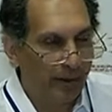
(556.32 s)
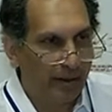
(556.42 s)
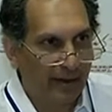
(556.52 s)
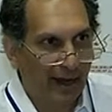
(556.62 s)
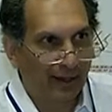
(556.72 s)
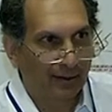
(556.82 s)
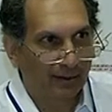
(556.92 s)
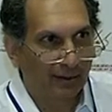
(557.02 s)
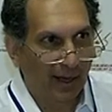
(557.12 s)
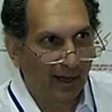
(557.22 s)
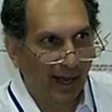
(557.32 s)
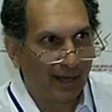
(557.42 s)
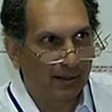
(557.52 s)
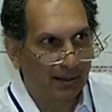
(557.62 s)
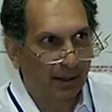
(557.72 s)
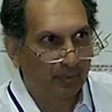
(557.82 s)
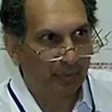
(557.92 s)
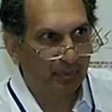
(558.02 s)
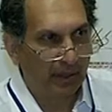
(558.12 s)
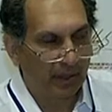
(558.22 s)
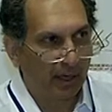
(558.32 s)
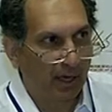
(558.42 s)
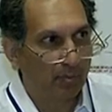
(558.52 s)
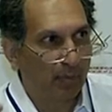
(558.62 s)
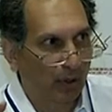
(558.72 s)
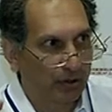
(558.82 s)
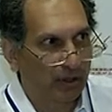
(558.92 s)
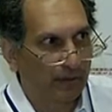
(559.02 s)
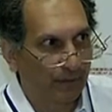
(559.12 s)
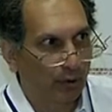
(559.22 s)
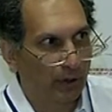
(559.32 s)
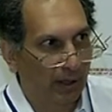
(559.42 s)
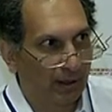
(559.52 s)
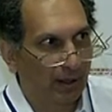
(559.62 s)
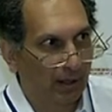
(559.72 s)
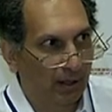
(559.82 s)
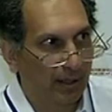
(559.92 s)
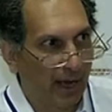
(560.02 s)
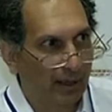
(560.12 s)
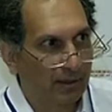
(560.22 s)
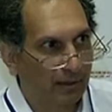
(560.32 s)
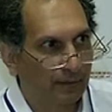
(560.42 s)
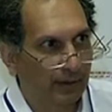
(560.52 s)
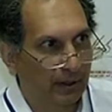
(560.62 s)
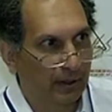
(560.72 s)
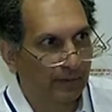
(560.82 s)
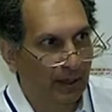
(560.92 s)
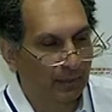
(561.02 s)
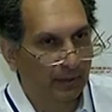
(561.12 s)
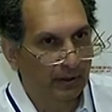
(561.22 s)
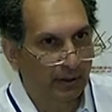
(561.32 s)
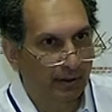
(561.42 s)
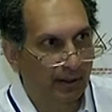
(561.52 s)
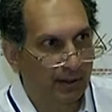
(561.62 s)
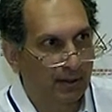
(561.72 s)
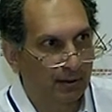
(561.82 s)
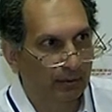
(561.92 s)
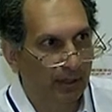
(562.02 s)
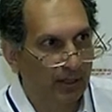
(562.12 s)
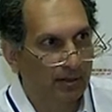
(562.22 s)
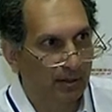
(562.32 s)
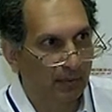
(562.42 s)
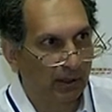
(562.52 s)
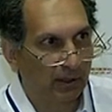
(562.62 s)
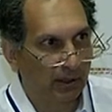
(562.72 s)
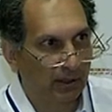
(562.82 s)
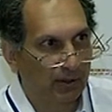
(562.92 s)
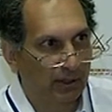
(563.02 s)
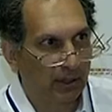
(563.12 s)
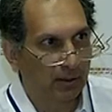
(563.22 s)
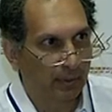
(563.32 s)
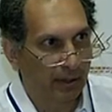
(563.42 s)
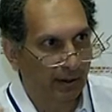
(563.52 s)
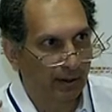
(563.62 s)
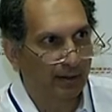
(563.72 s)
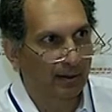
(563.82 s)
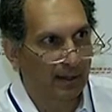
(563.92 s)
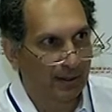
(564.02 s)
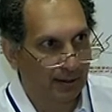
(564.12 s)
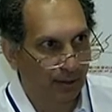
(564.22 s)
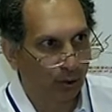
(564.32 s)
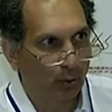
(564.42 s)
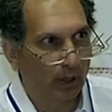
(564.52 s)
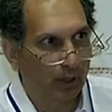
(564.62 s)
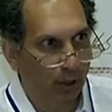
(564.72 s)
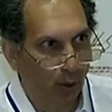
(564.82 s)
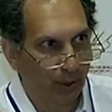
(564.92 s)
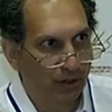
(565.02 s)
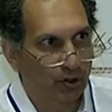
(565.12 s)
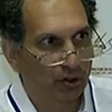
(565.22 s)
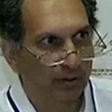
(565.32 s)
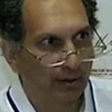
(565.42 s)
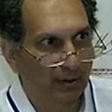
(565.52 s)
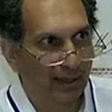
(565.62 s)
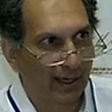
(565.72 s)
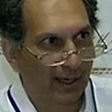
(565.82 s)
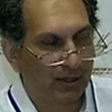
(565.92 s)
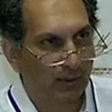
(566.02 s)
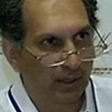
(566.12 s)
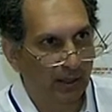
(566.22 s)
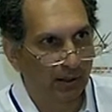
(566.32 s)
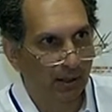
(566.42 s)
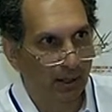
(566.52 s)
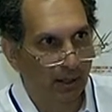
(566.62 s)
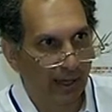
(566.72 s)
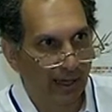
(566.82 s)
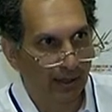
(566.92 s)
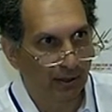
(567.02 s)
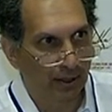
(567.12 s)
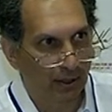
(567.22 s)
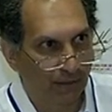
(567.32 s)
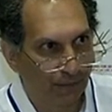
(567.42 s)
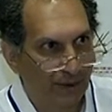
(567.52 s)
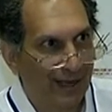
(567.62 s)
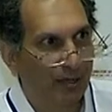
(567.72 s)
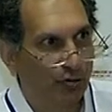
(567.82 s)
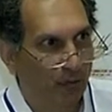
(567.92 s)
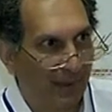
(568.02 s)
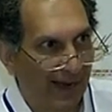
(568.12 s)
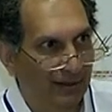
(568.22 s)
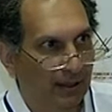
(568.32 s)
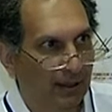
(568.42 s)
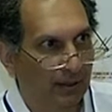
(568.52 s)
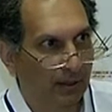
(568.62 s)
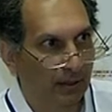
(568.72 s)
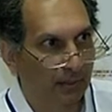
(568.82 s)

whether that ends up being a positive or a uh, negative uh, development, I think still needs to be uh, seen, but I think that there's no question that there has been a fairly dramatic